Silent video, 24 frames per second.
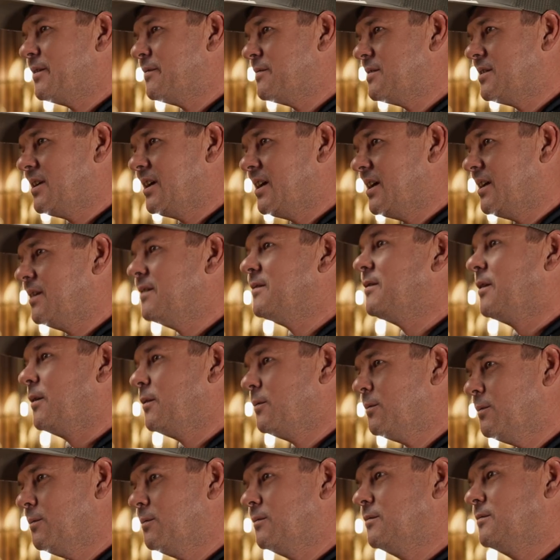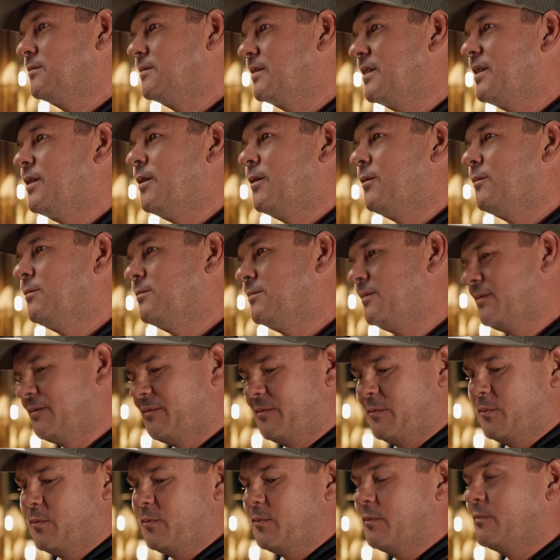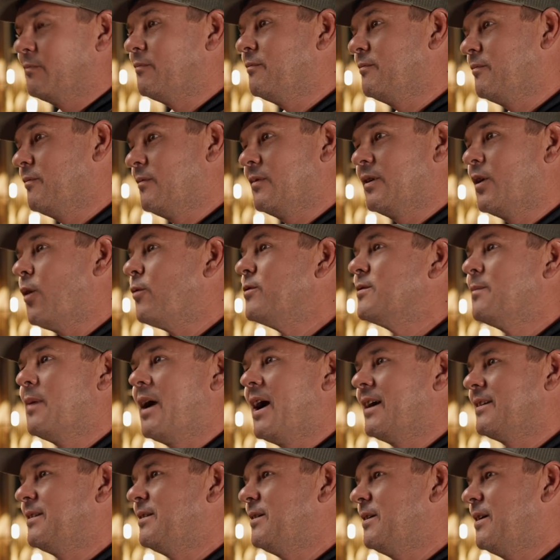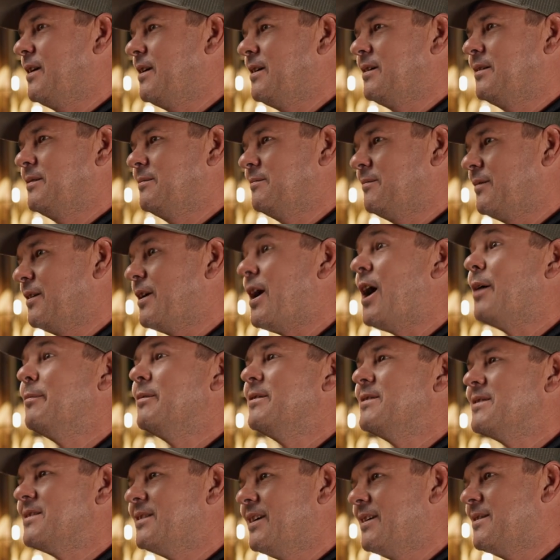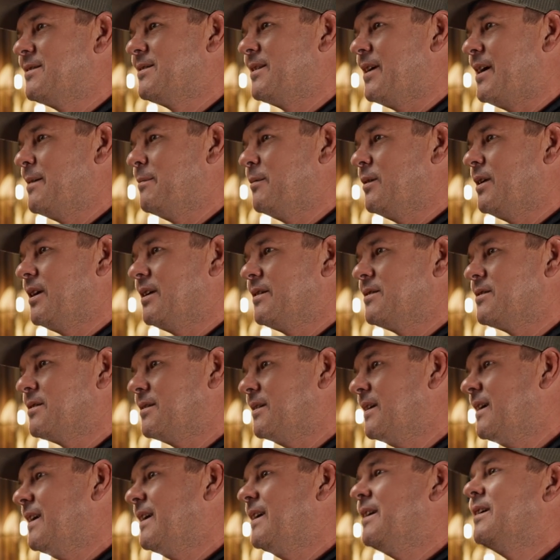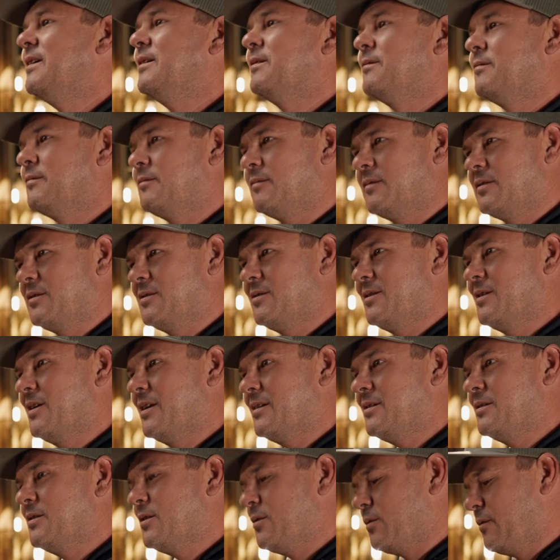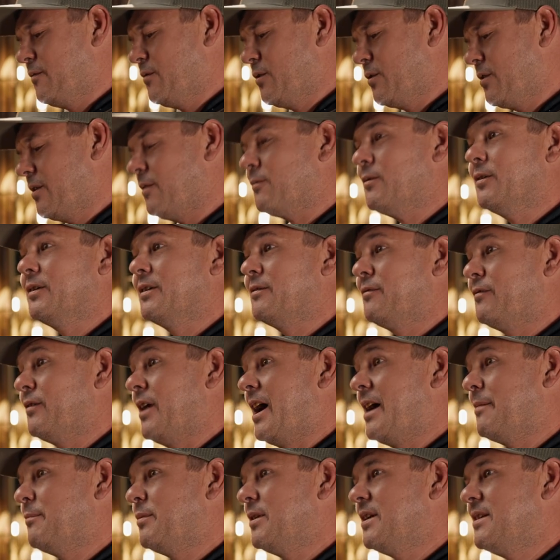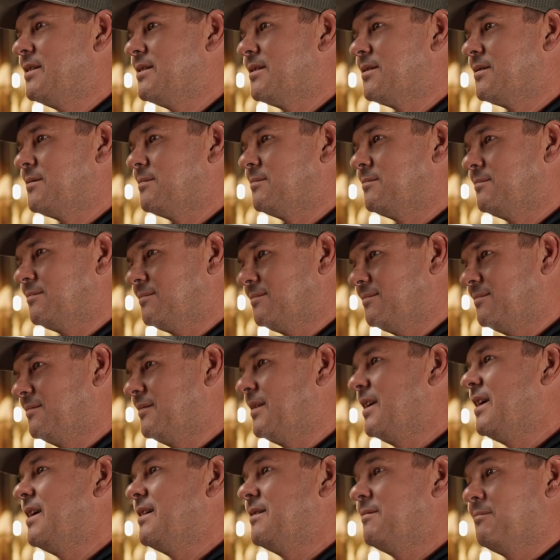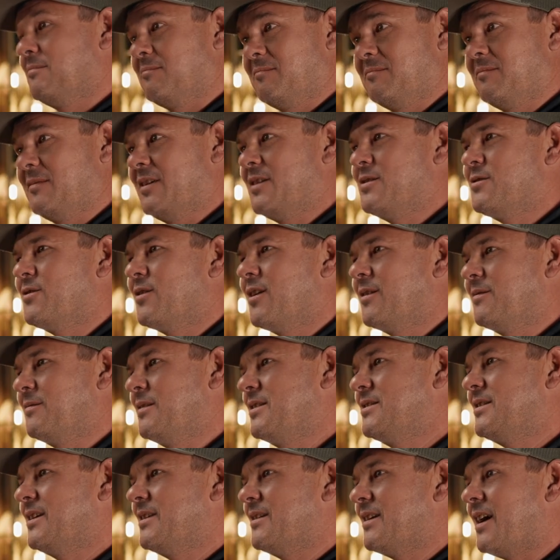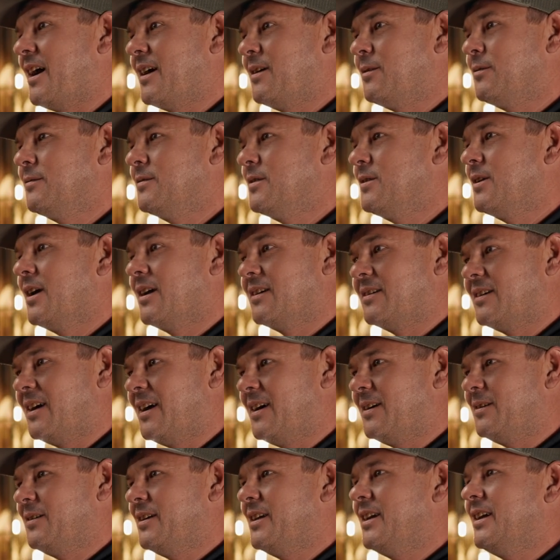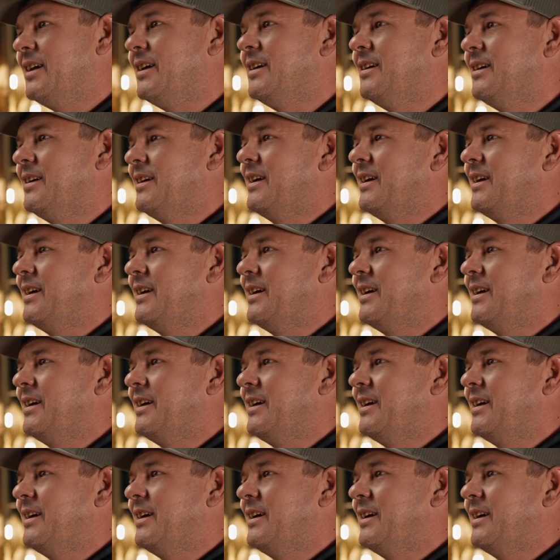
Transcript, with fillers: of saying, "Ooh, you know, goes back to common sense type things. You, you know, if you're in a really flat piece, is your is it tiled? Do you got tile in it?